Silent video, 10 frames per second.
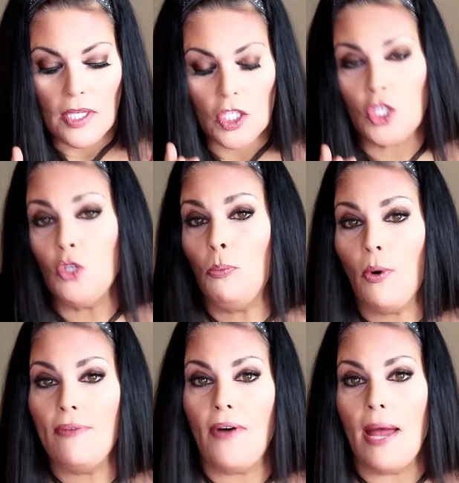
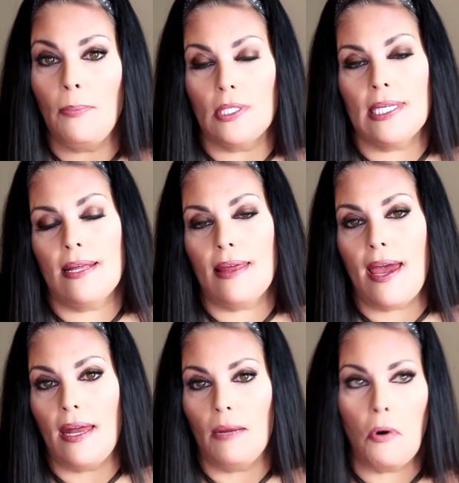2.5% of
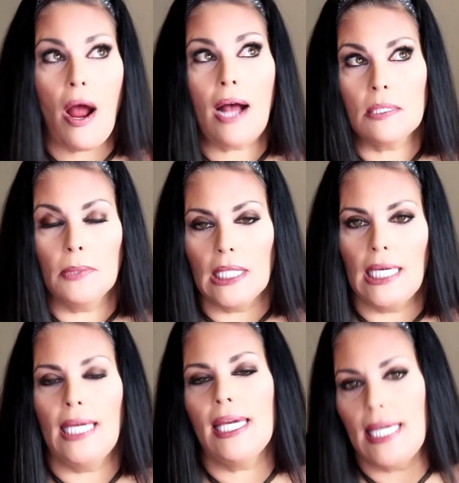that
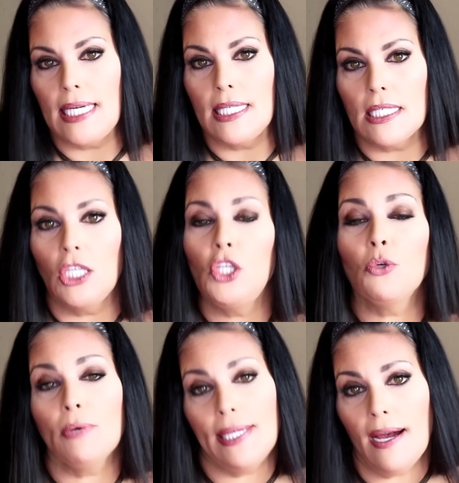approximately is
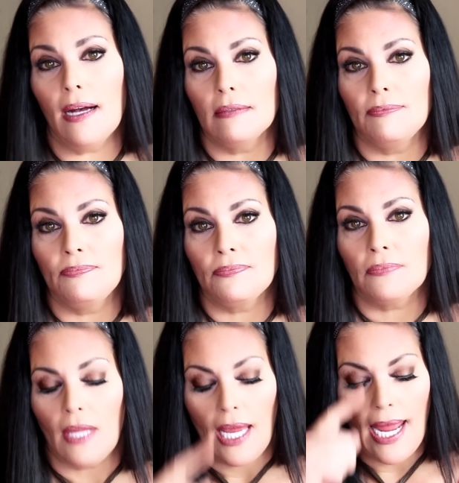urea.
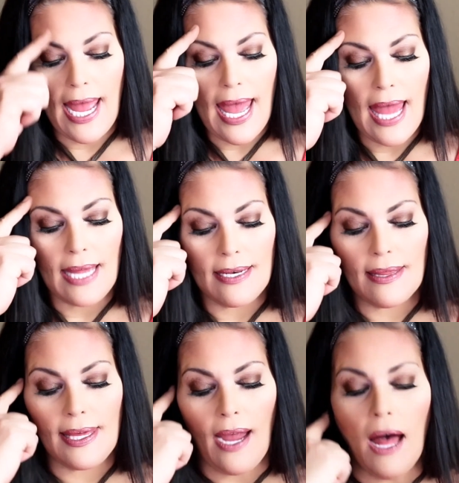And
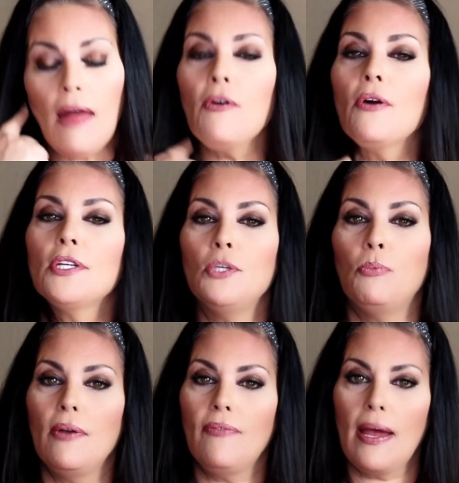the other
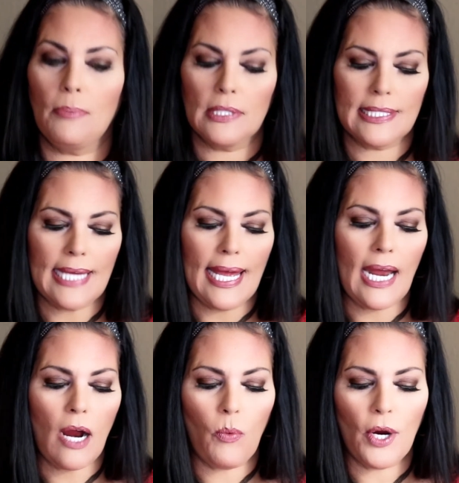
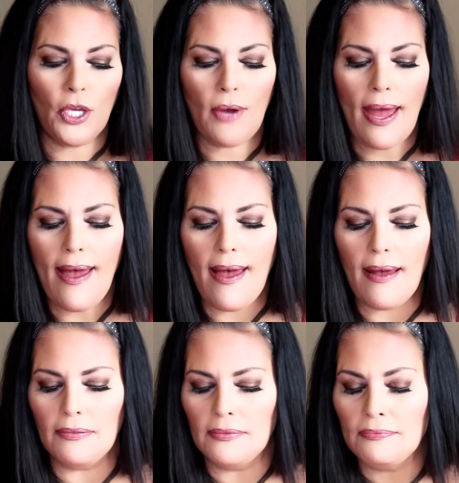2.5% are where you
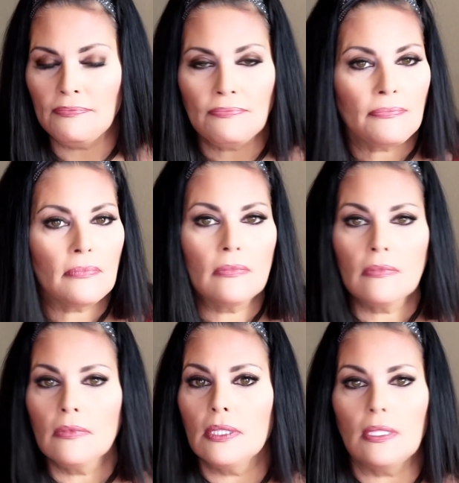have
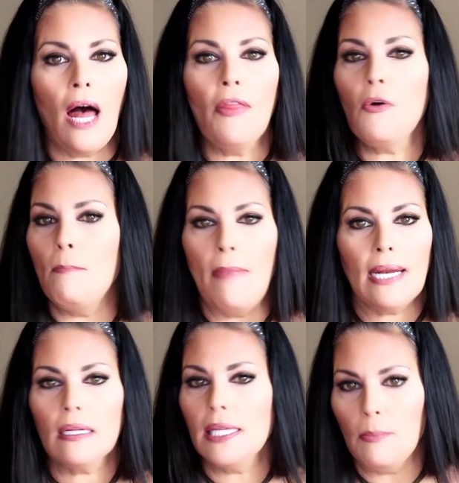other
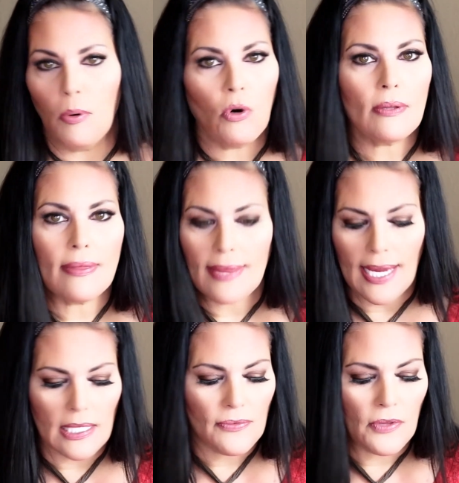medically important
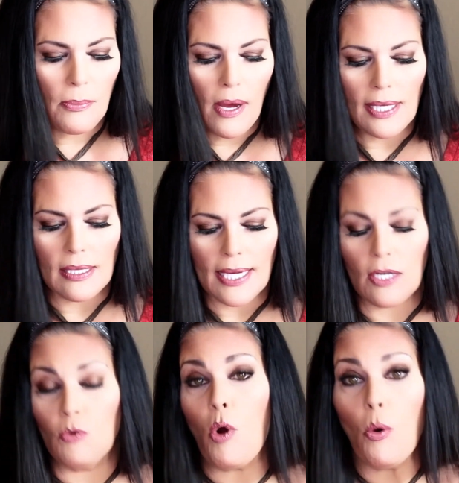things for the body, like
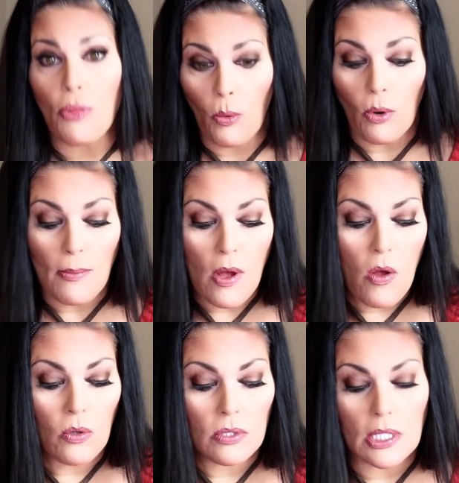growth
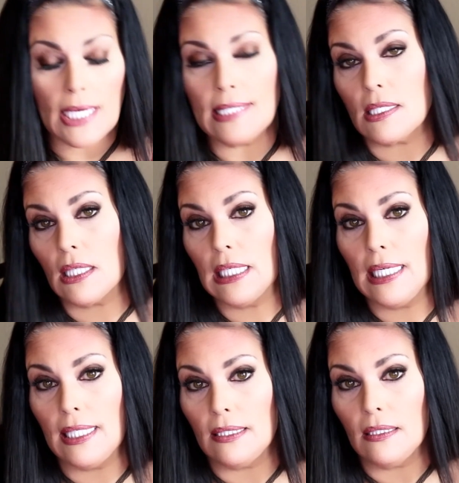hormones,
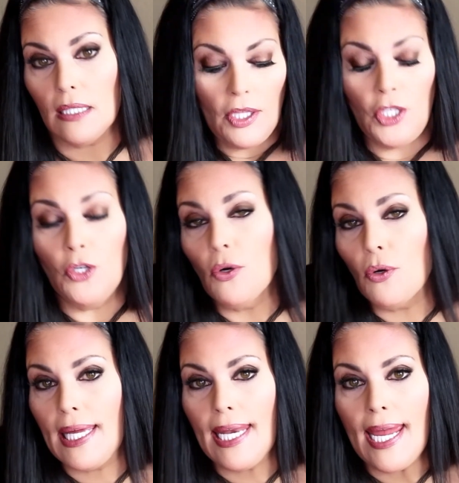insulin,
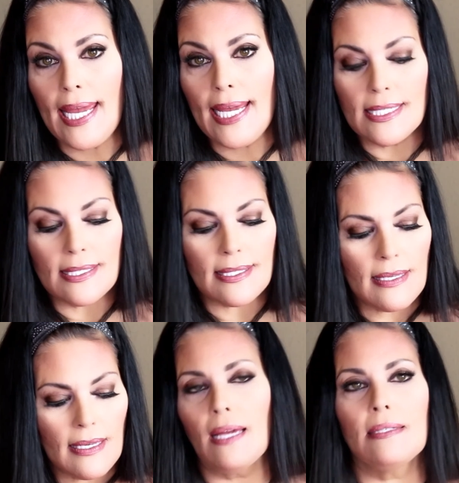
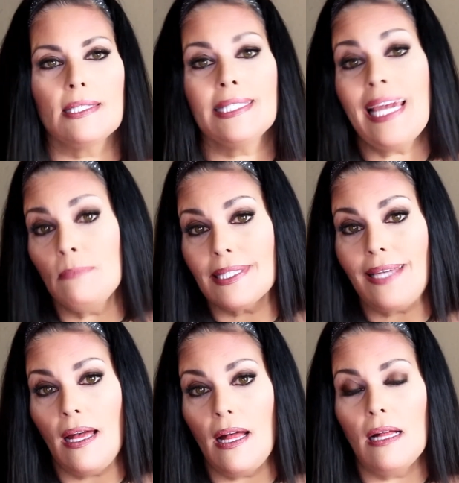urokinase, stem
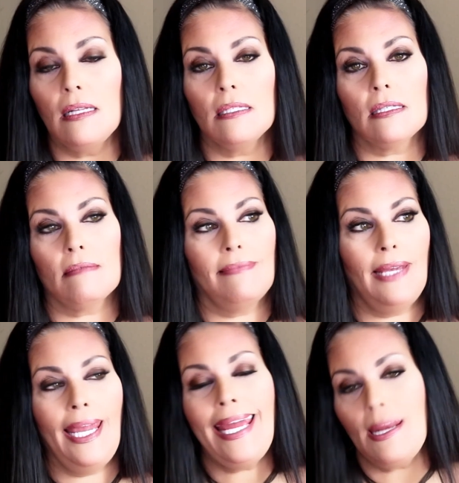cells,
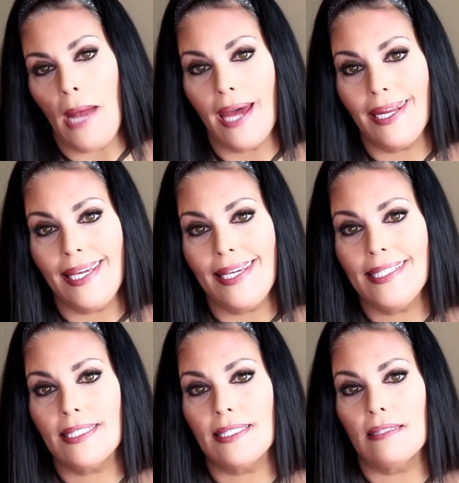
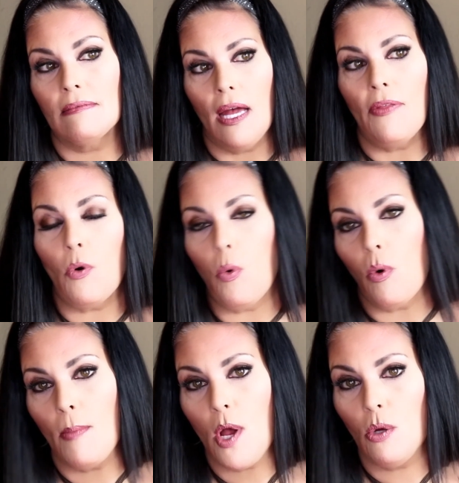antibodies, other
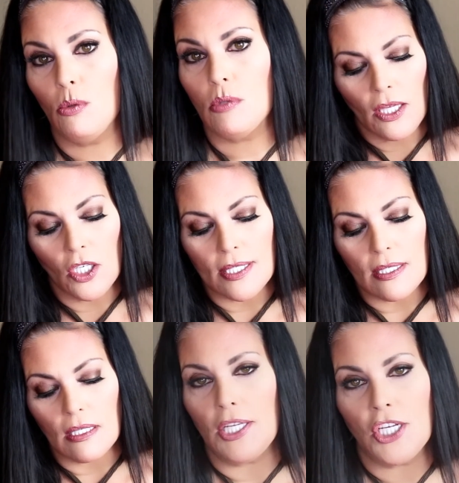hormones. There's
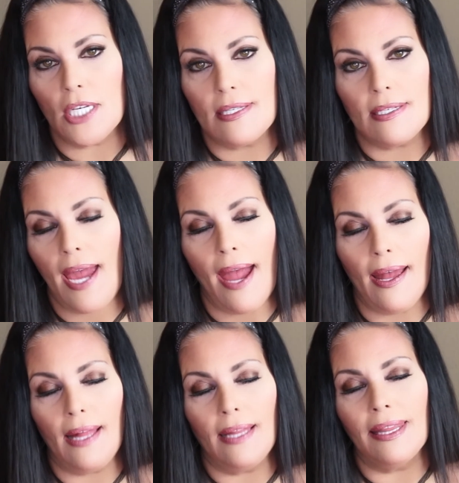just
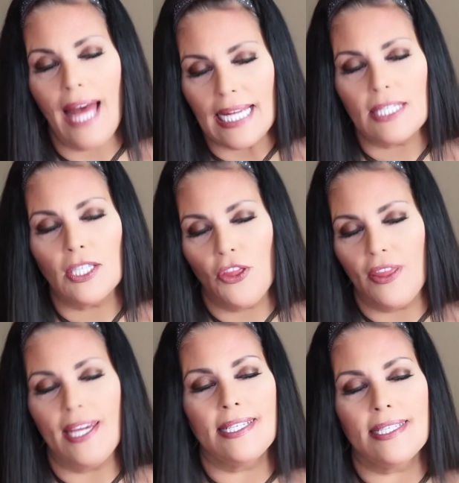lots of good
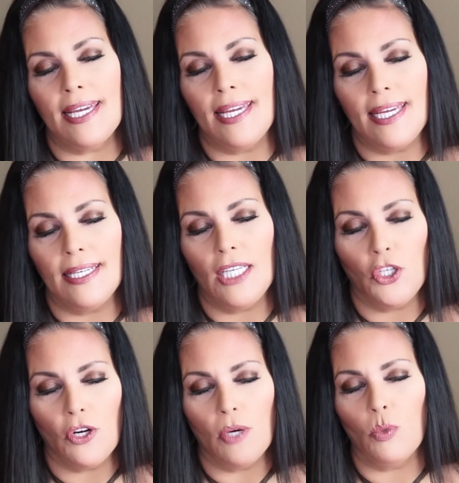things in
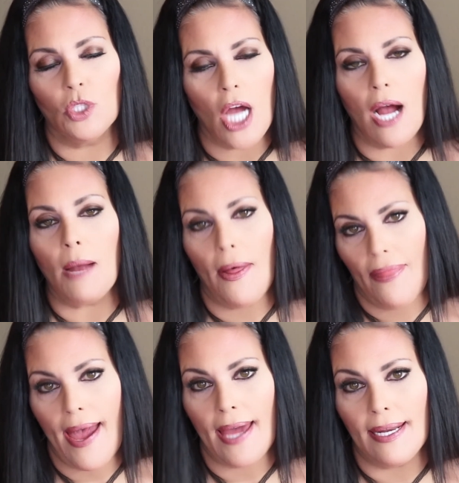urine. We'll talk about
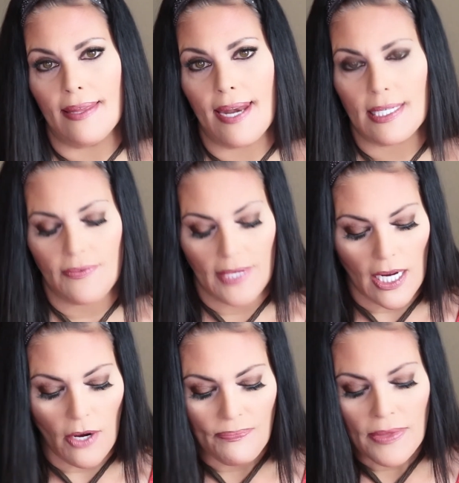that in the next
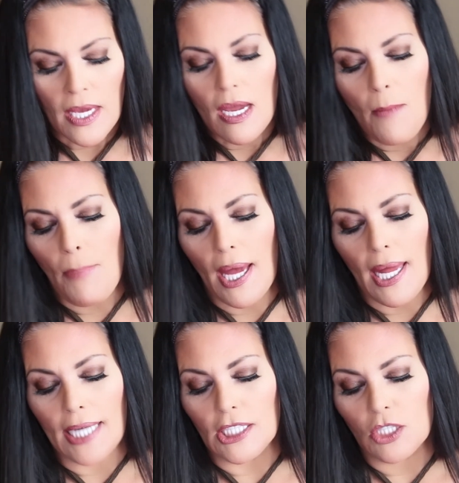video. But
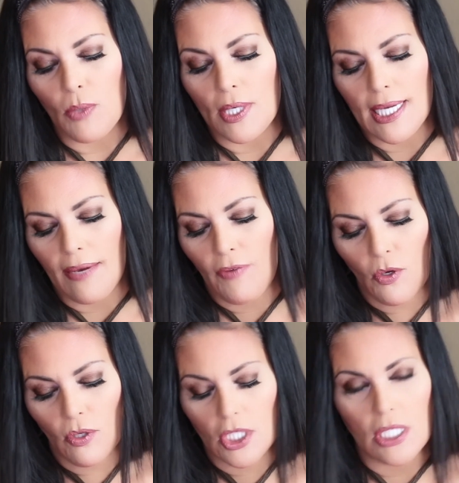I just wanted to give
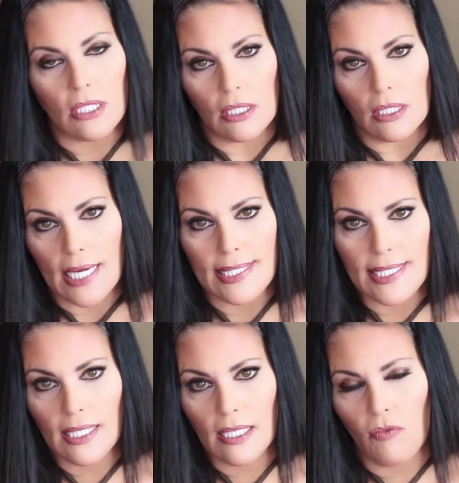you just a little
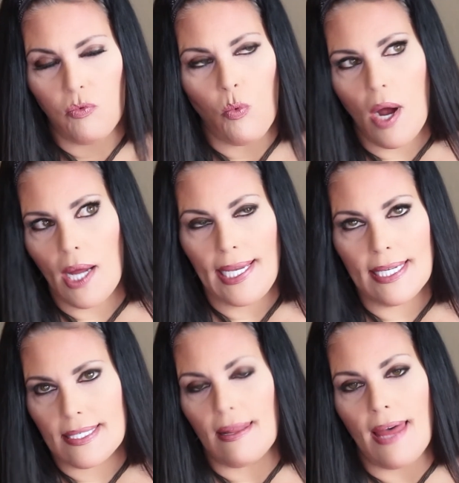idea of what
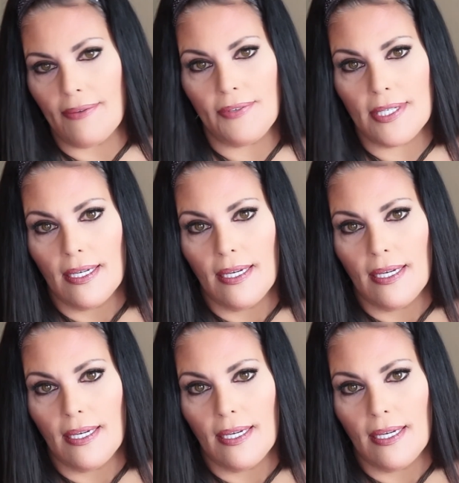is left